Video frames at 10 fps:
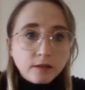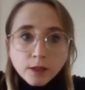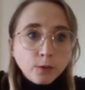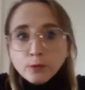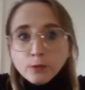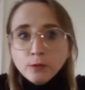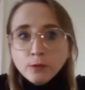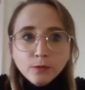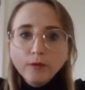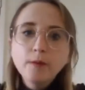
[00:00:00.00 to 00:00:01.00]

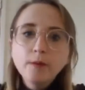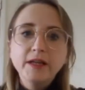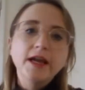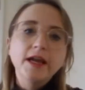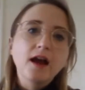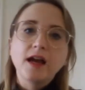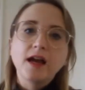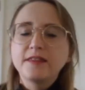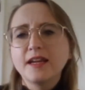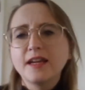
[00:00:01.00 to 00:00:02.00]
But yeah, I
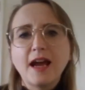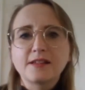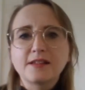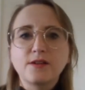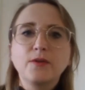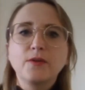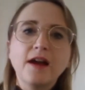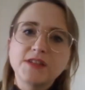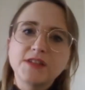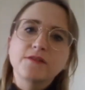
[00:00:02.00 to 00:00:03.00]
think it has to, we
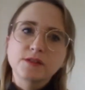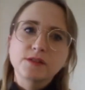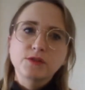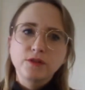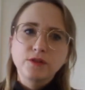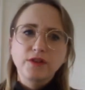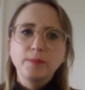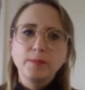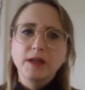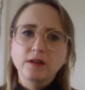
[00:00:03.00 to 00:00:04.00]
have to have some sort of
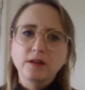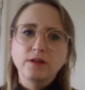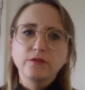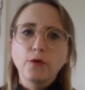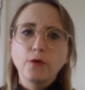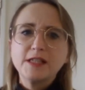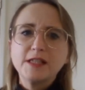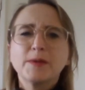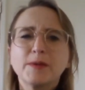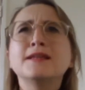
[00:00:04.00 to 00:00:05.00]
like political voice
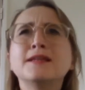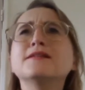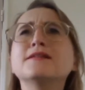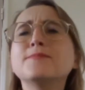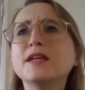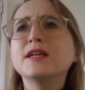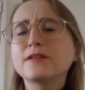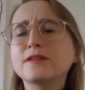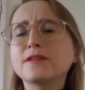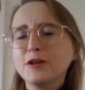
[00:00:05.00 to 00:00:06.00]
because it is a
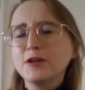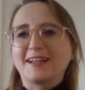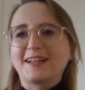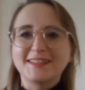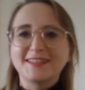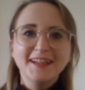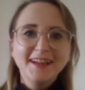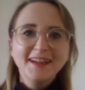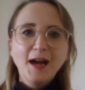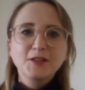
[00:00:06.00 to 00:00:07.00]
political project.
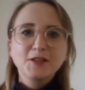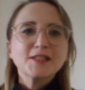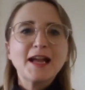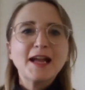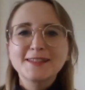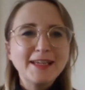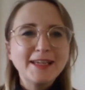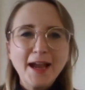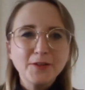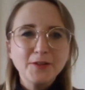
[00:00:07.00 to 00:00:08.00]
I just can't
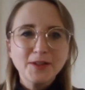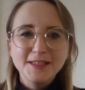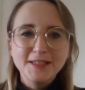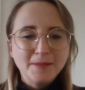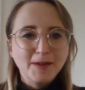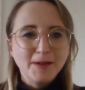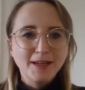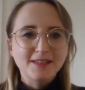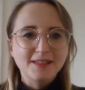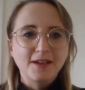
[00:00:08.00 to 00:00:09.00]
see how you can
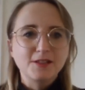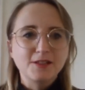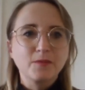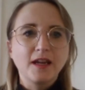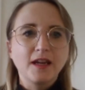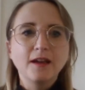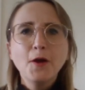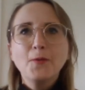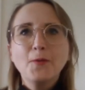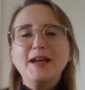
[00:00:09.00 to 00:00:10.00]
depoliticize something
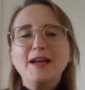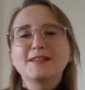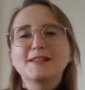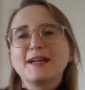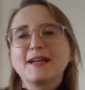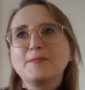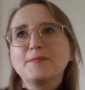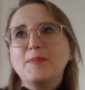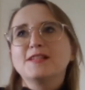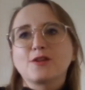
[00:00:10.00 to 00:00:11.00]
when it's like
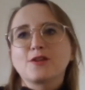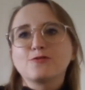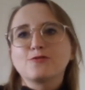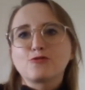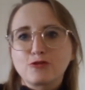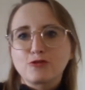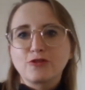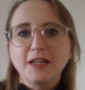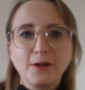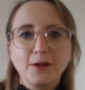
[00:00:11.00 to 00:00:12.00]
based on
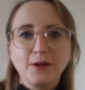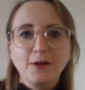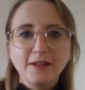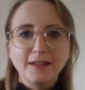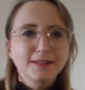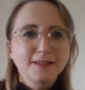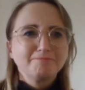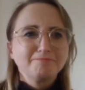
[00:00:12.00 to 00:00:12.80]
structural inequalities.